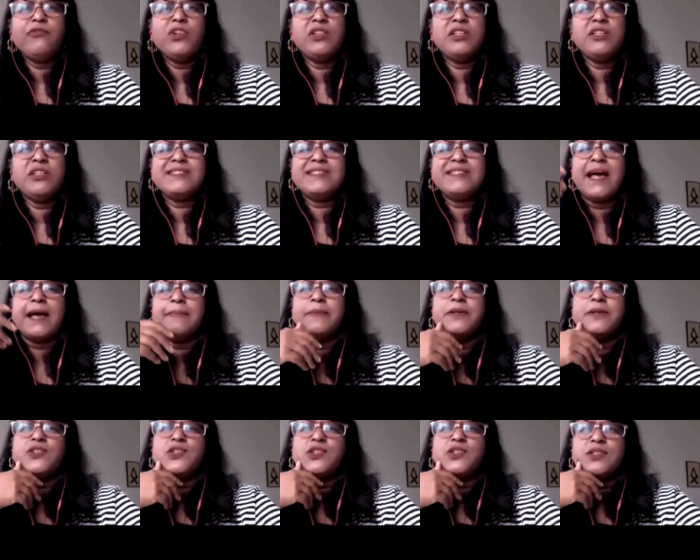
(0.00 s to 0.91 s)
with these
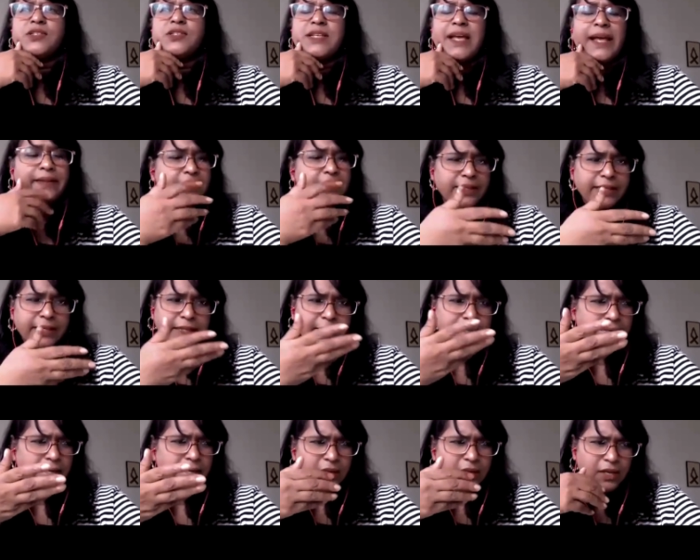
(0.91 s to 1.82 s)
dimensions and
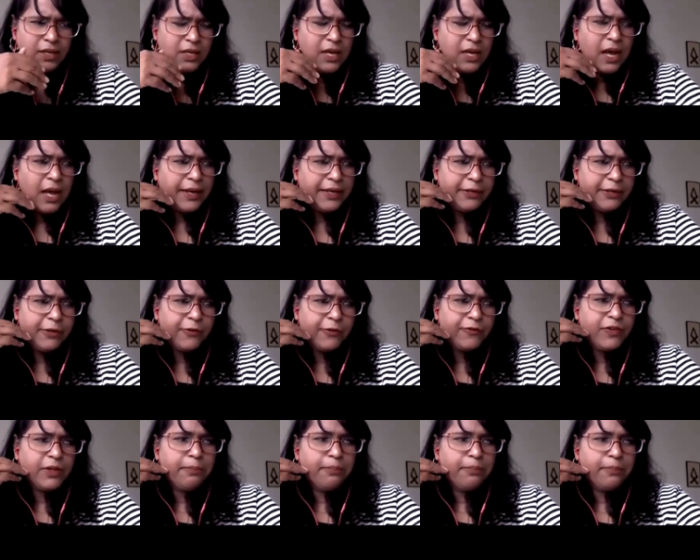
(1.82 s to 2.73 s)
the idea
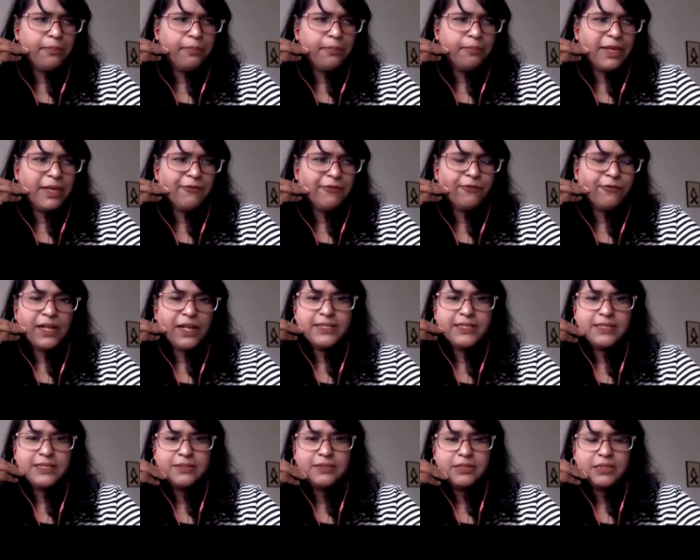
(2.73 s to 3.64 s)
of the
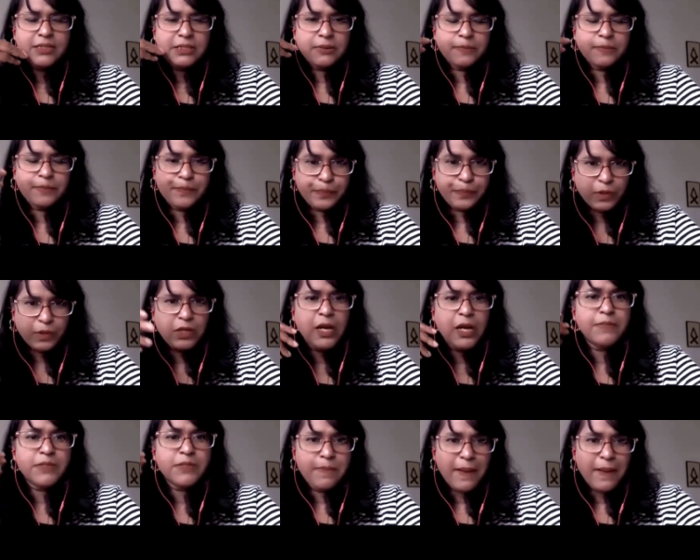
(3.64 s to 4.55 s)
mayflies
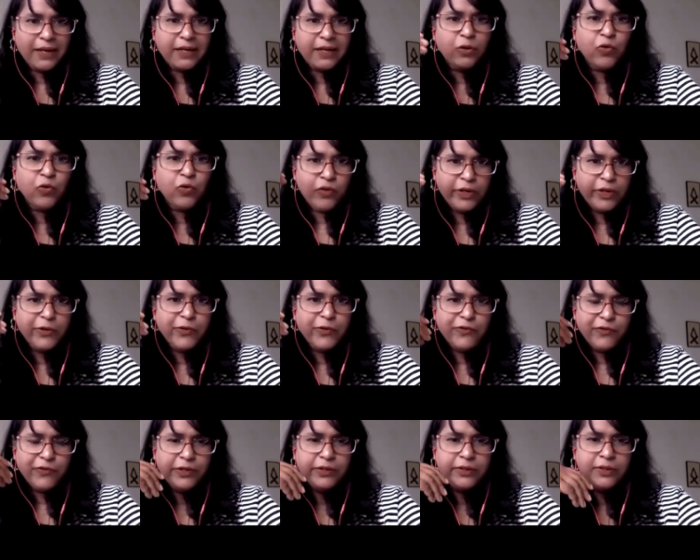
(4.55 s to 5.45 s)
comes back over and
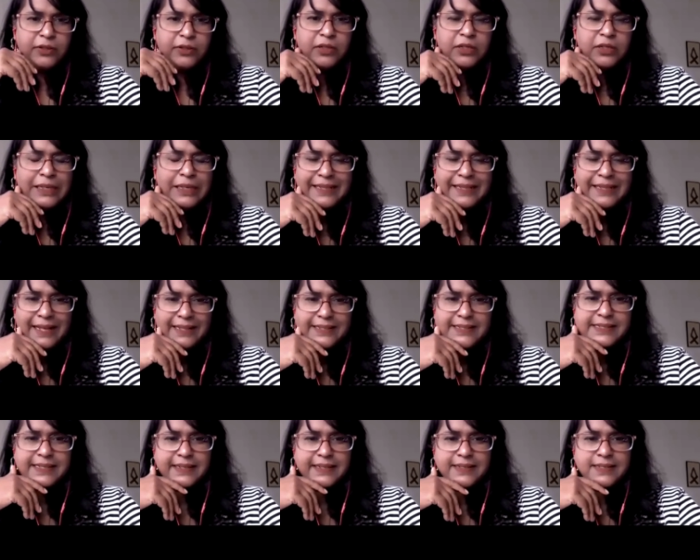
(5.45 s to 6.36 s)
over in that
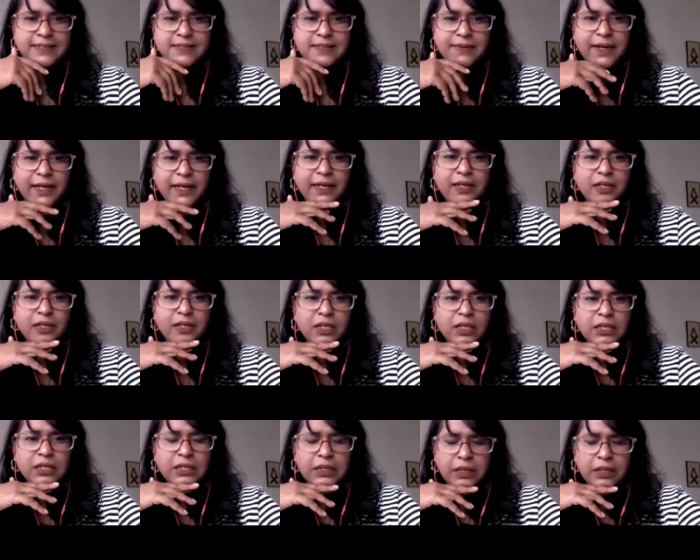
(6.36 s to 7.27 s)
sense, right?
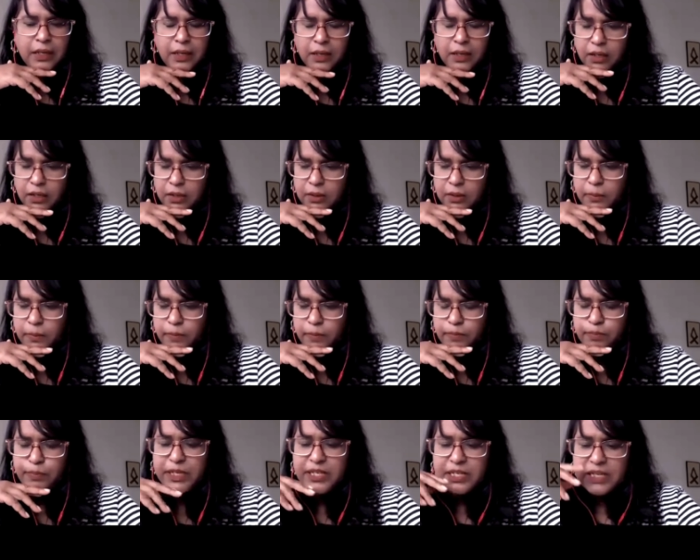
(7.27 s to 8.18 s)
Uh,
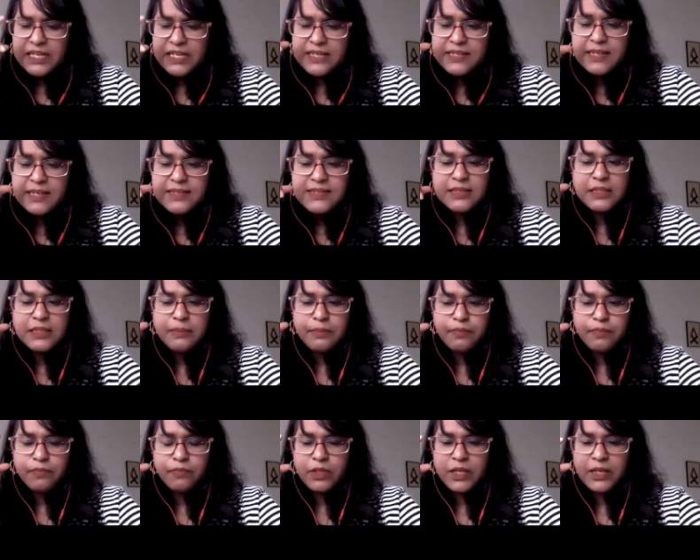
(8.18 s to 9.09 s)
but it doesn't
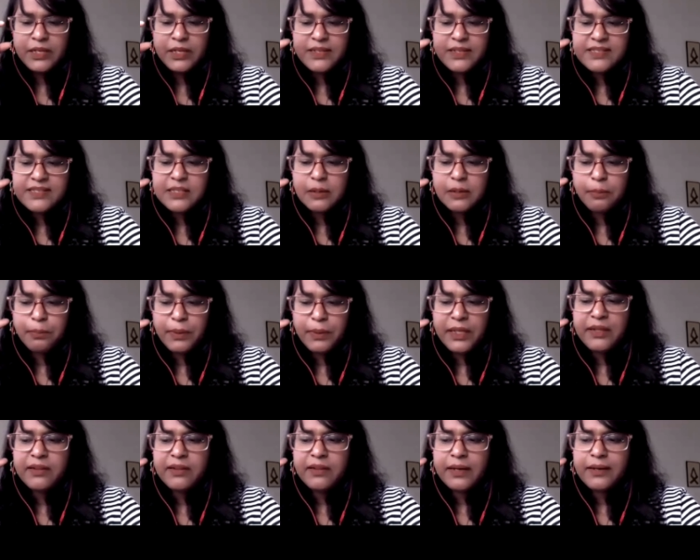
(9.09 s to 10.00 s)
it doesn't
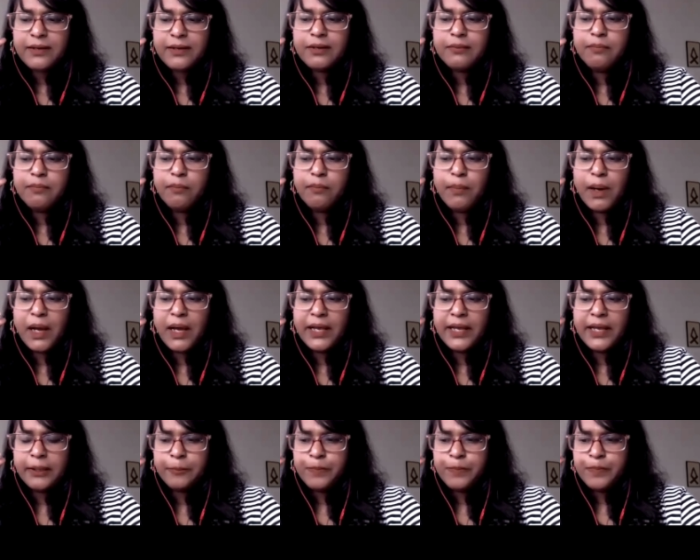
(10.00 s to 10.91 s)
mean that
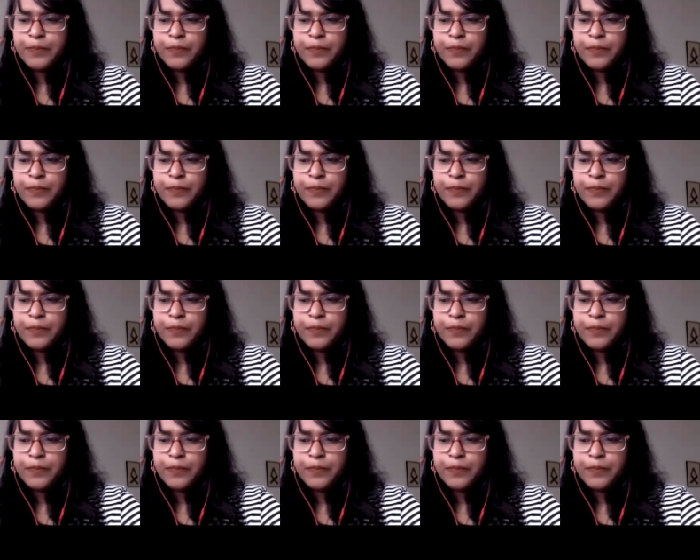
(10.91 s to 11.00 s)
my